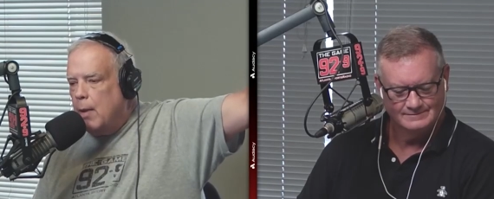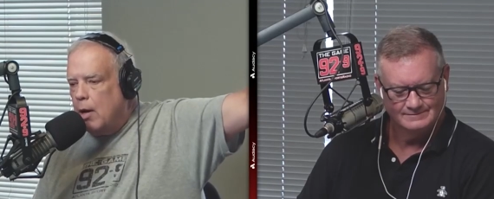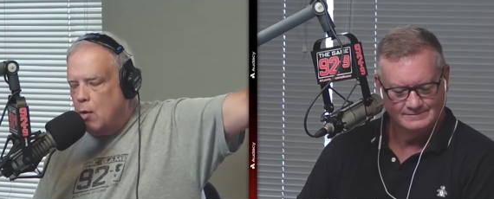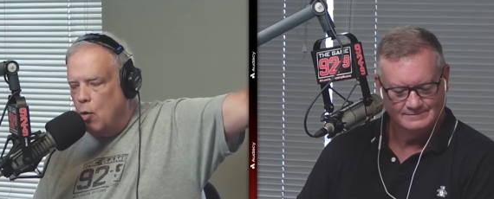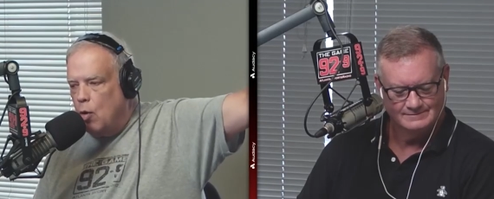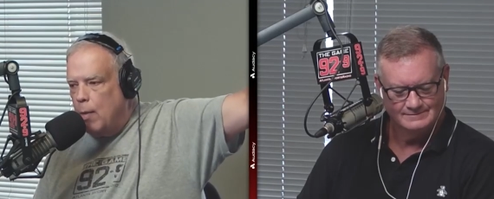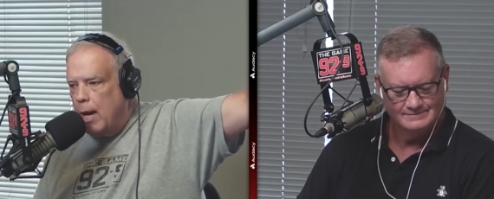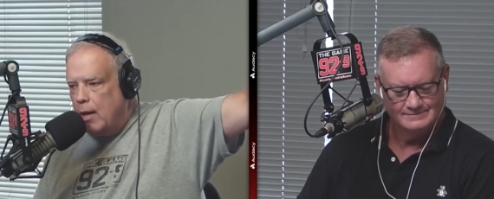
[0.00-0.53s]

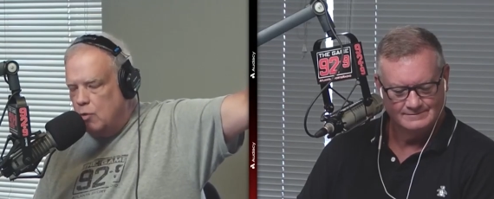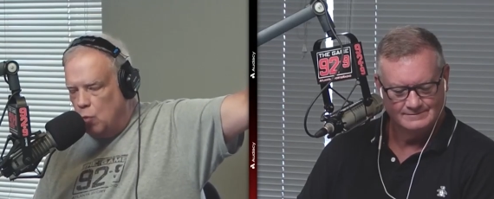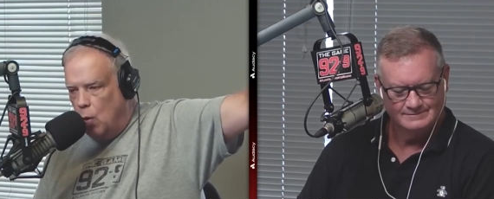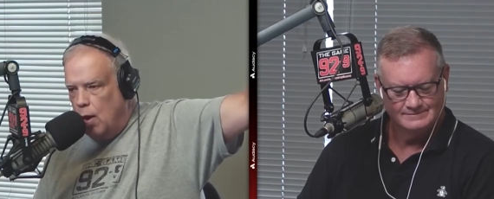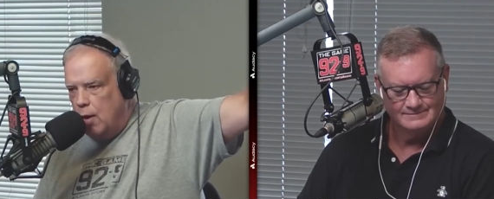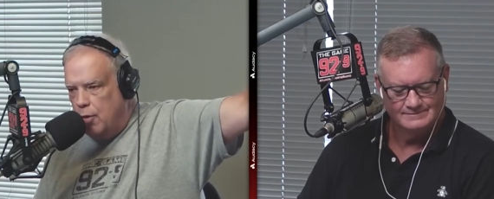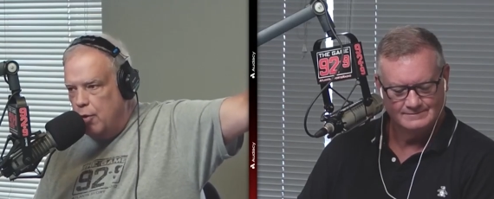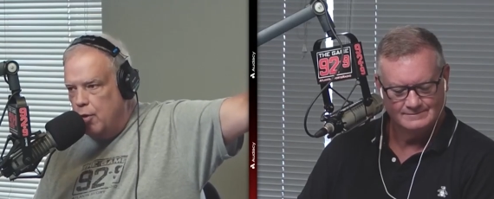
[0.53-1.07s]
Speaker 1: quarterback at
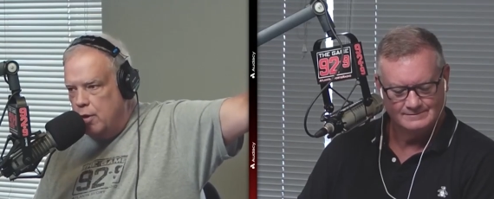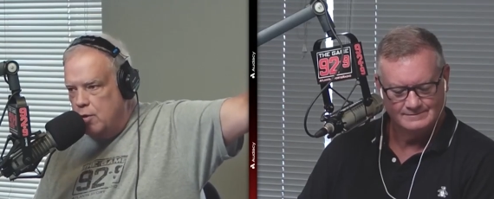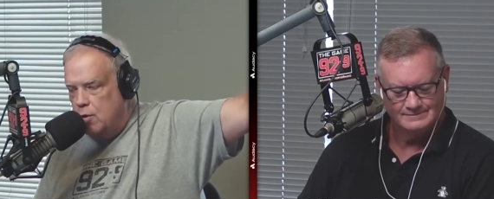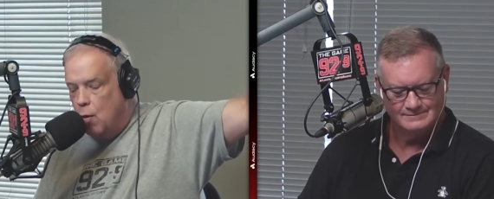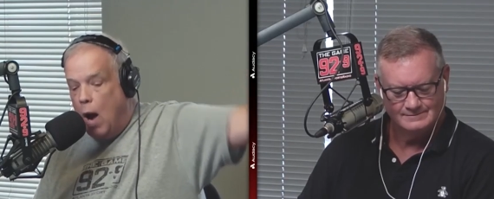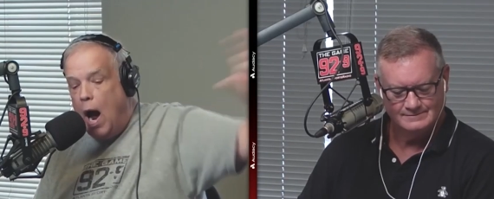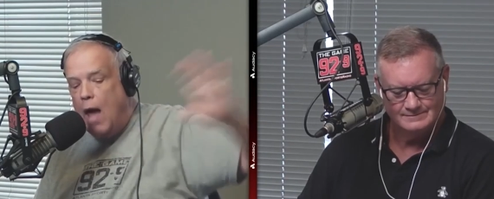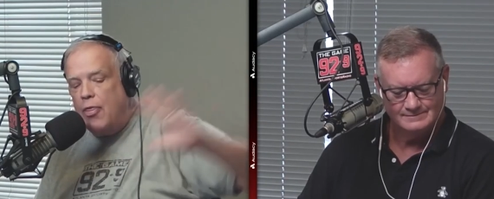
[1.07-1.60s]
2032.
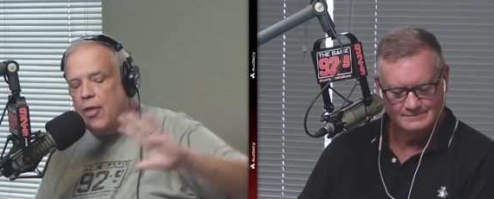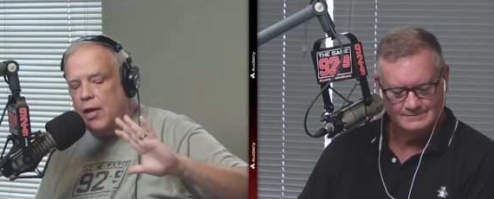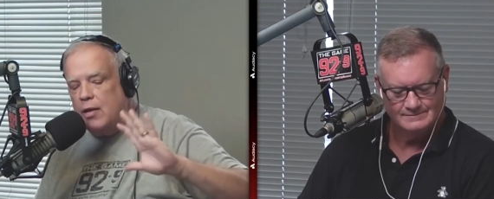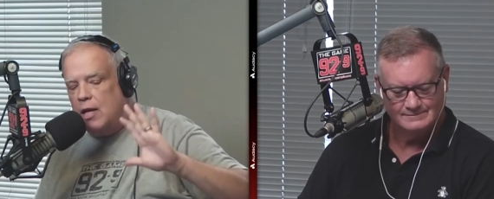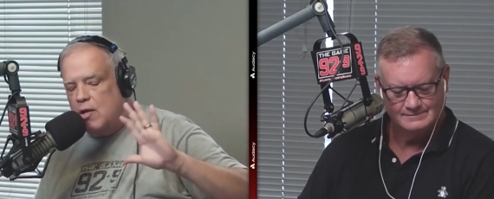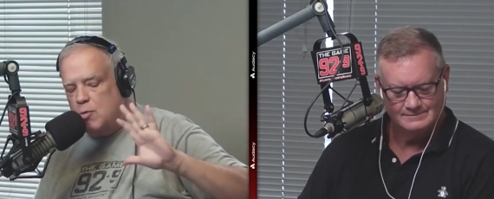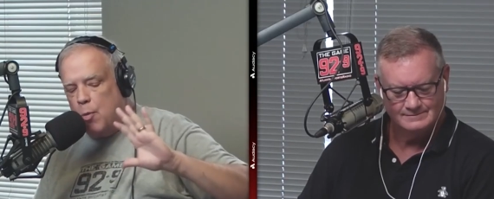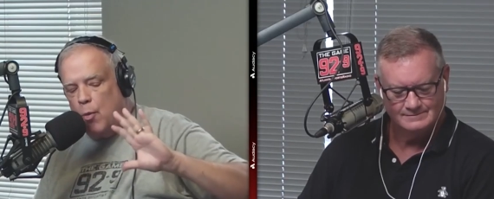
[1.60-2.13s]
I think
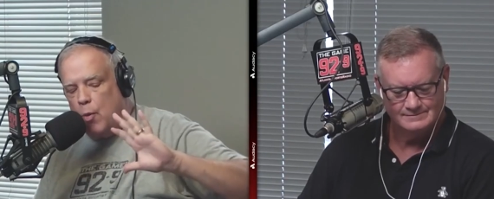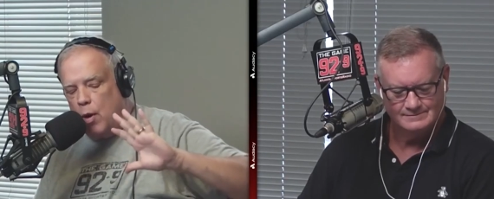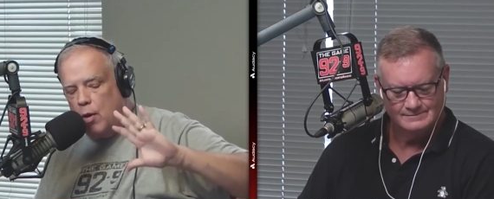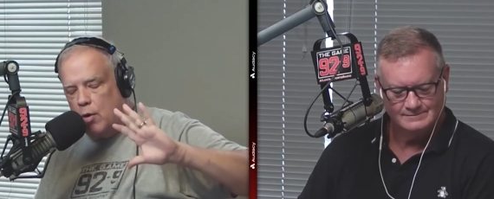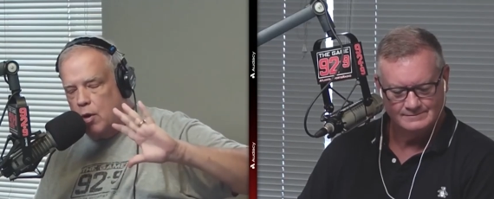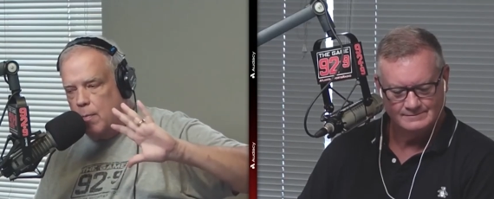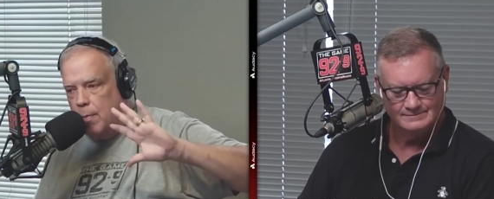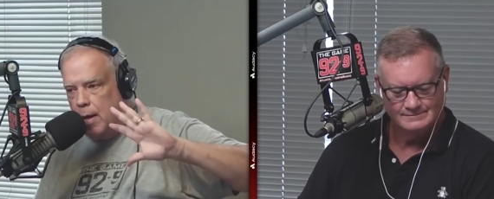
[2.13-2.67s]
Desmond Ridder
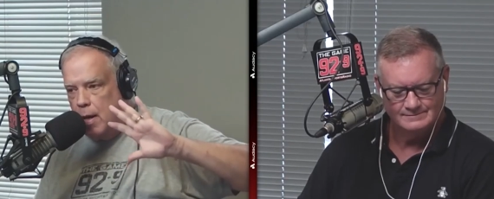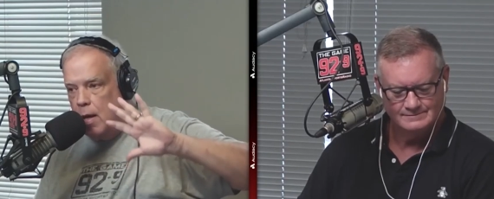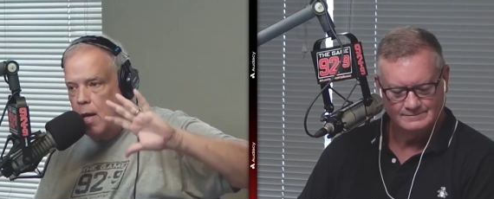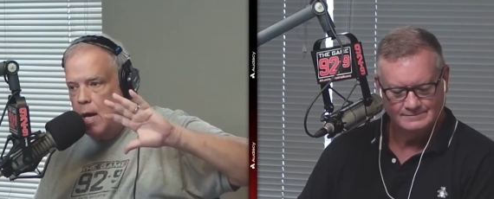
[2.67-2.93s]
could be